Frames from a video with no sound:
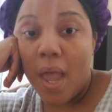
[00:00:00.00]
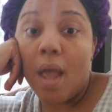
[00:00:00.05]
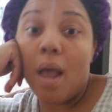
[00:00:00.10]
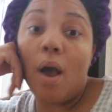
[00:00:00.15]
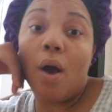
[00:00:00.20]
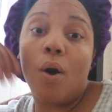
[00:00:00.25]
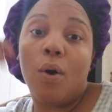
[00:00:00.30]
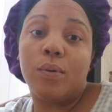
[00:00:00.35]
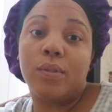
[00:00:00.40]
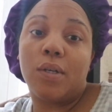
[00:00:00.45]

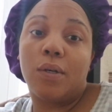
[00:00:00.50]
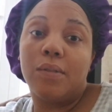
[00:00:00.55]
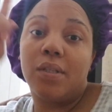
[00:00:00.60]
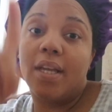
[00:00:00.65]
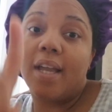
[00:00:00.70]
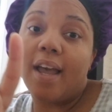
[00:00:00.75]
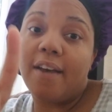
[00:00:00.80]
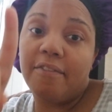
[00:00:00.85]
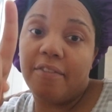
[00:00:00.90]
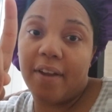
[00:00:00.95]
don't
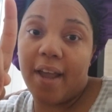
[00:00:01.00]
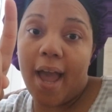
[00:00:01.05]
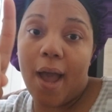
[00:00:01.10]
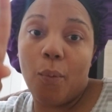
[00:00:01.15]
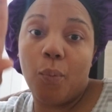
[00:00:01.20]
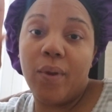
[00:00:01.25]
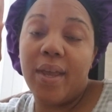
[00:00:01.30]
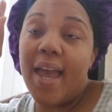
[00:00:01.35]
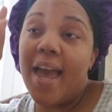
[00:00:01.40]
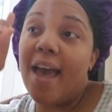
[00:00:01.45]
think I
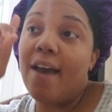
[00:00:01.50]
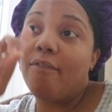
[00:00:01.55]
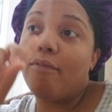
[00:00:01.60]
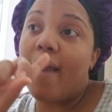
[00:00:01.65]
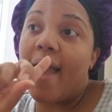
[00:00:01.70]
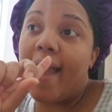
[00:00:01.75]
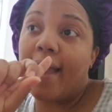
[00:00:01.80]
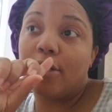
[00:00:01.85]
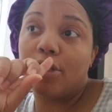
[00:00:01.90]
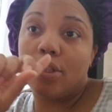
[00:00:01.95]
forgot, we have
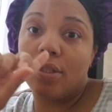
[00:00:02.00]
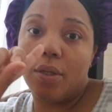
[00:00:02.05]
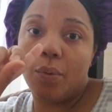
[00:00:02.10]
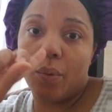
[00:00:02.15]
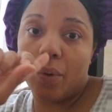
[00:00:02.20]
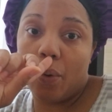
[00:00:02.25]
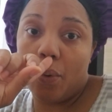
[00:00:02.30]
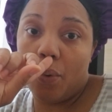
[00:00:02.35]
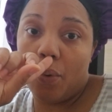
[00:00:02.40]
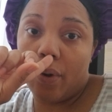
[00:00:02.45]
actually
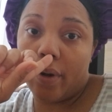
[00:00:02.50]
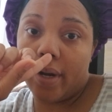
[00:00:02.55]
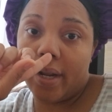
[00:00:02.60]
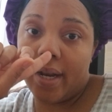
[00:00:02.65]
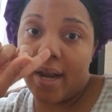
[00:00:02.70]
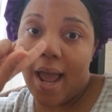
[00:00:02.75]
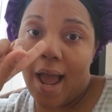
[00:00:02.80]
recorded